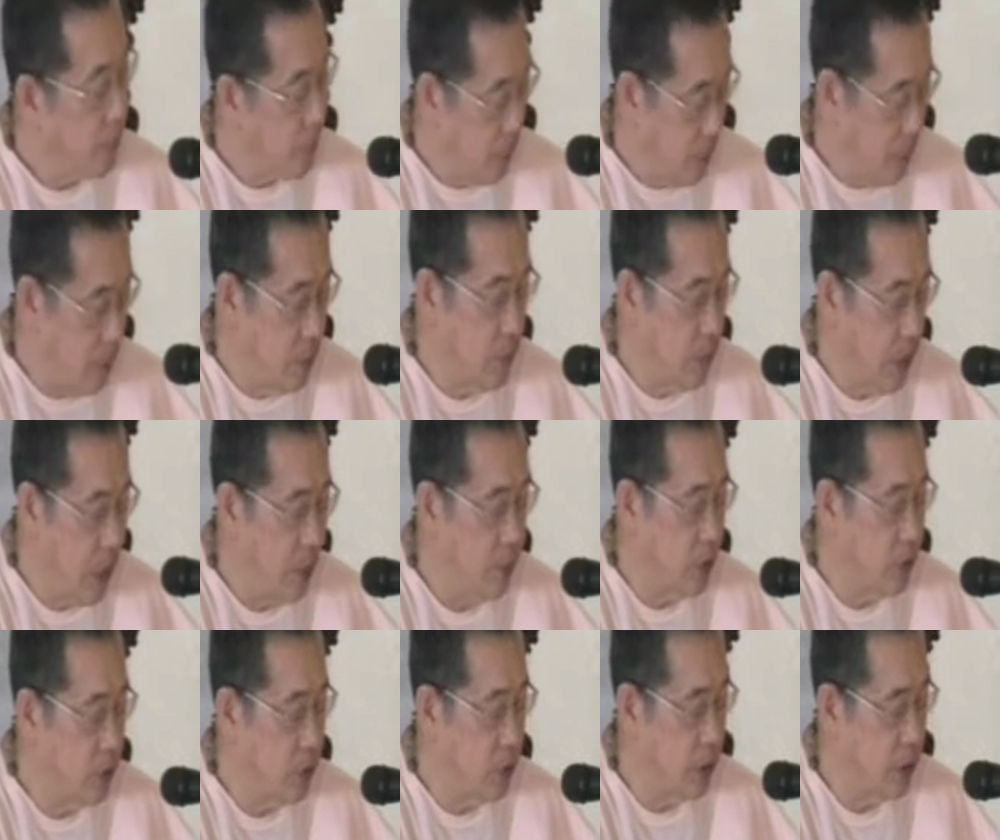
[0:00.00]
you have
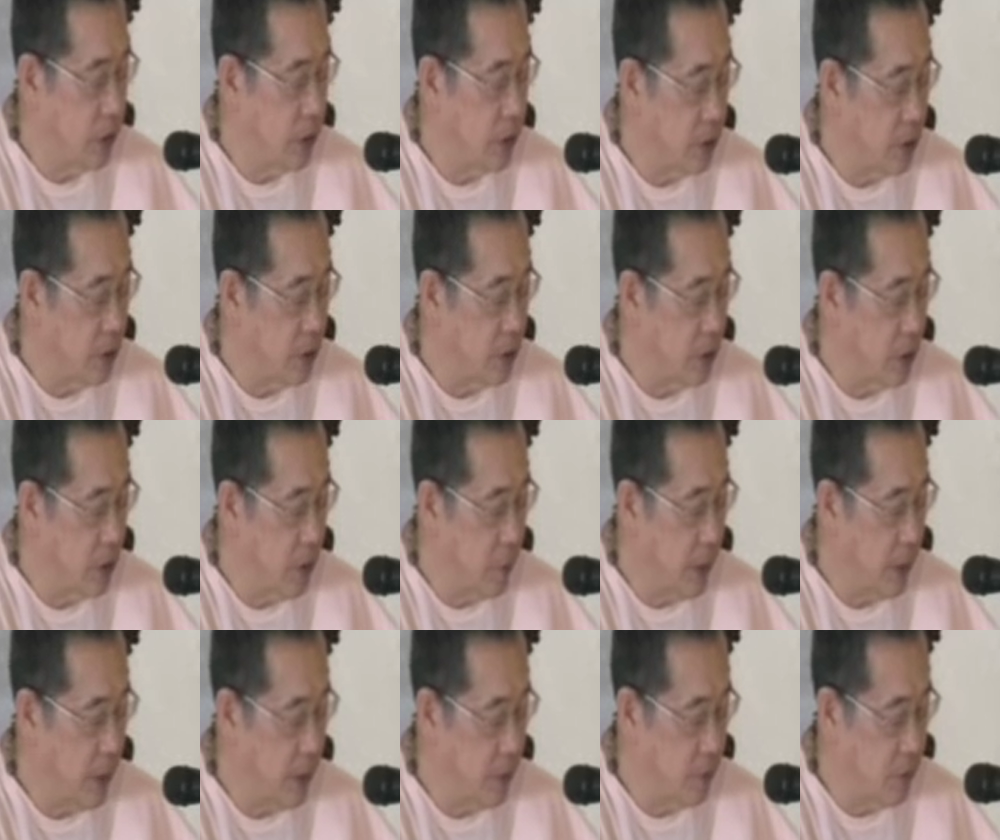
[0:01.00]
to treat the
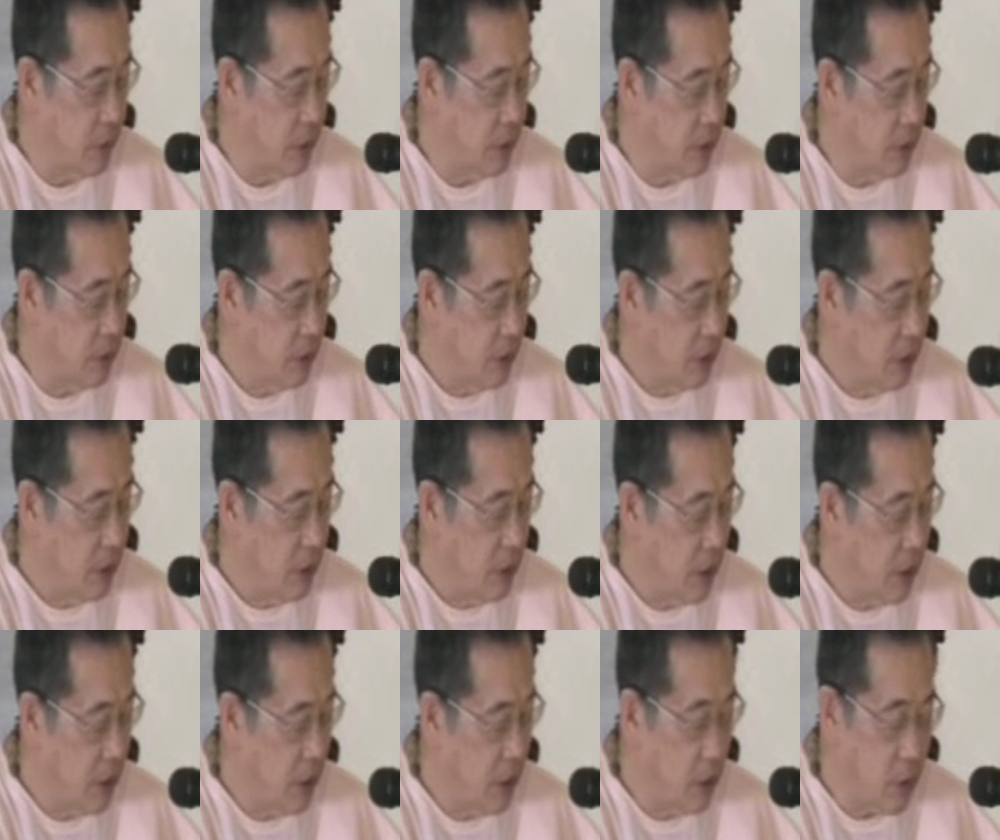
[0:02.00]
Pandavas
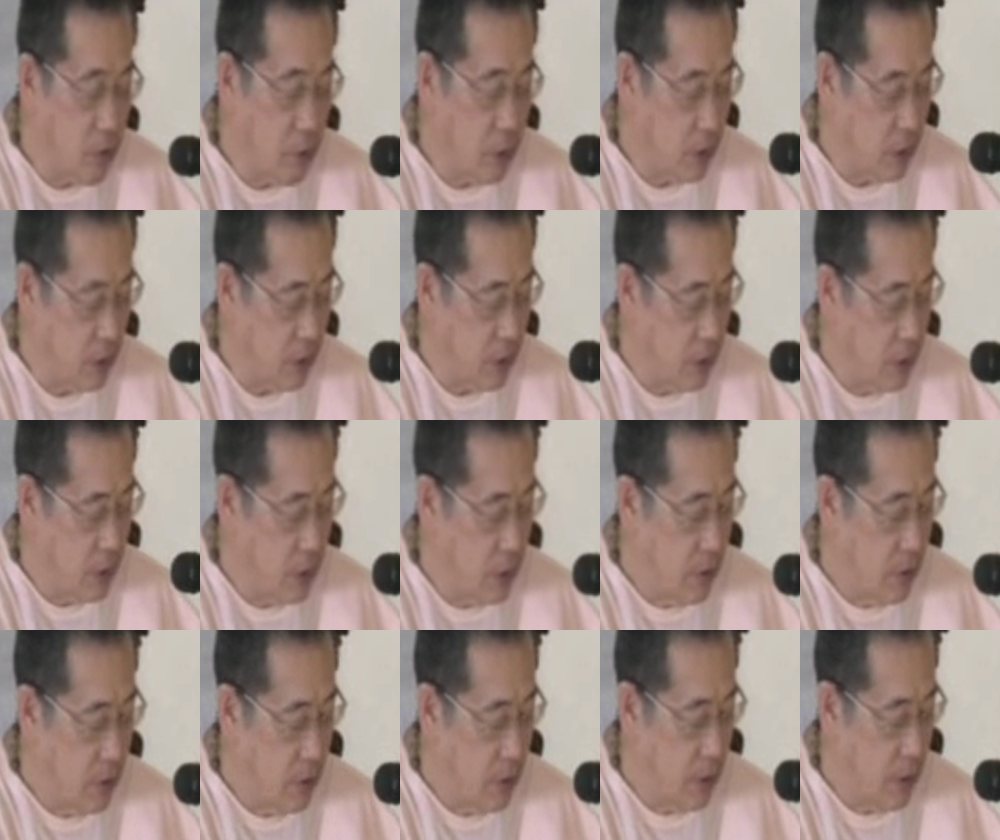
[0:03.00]
equally,
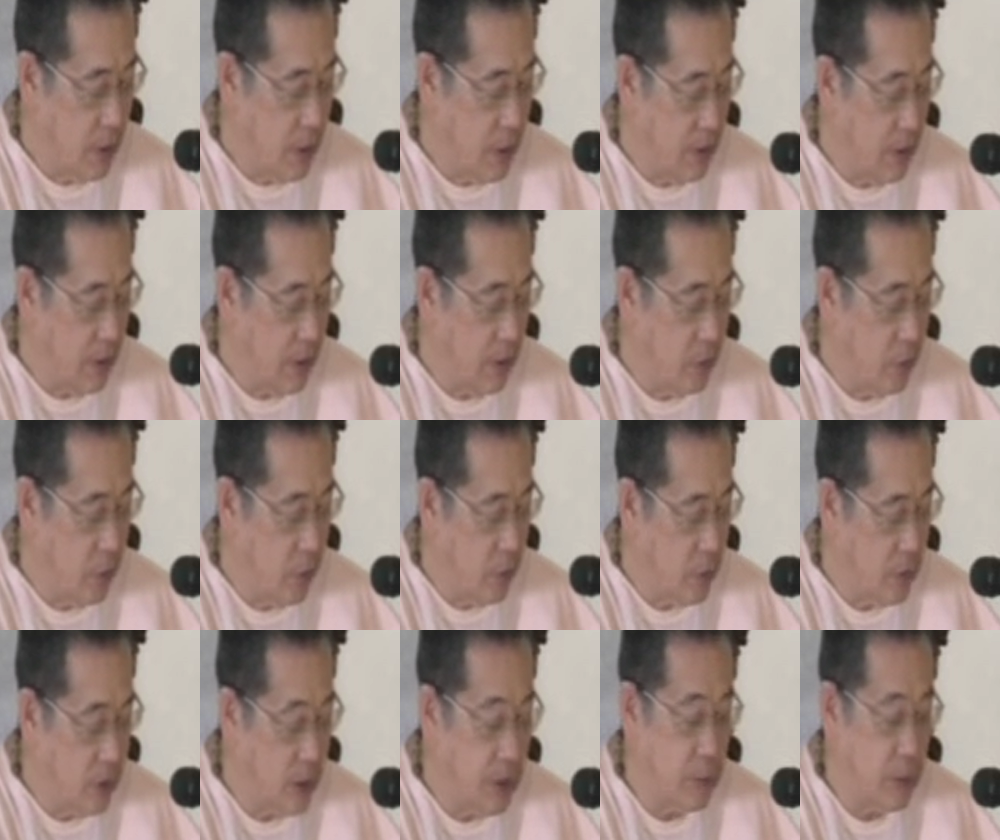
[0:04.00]
and then you won't
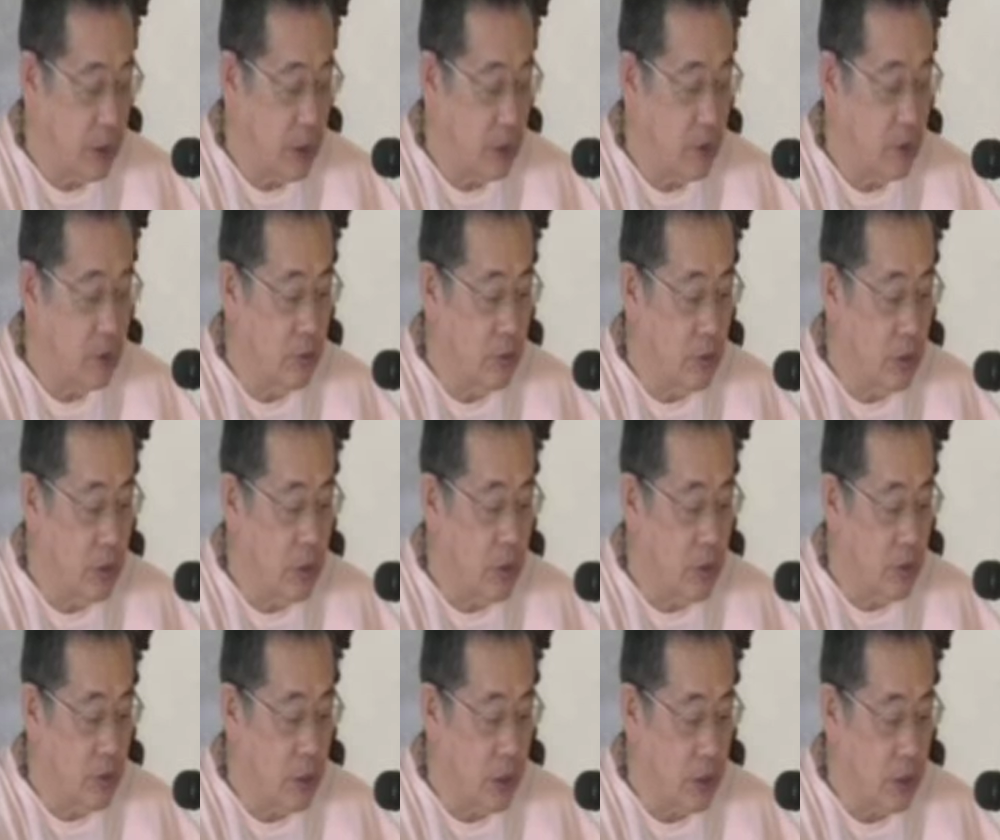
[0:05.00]
be subject to
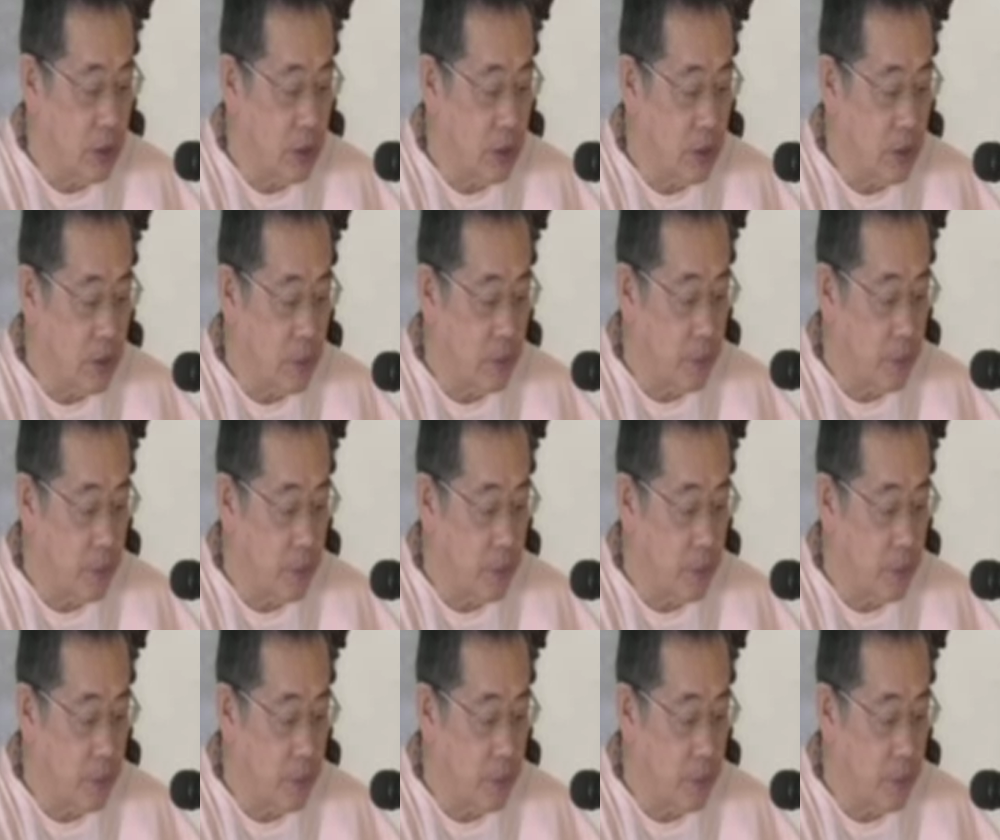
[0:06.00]
criticism.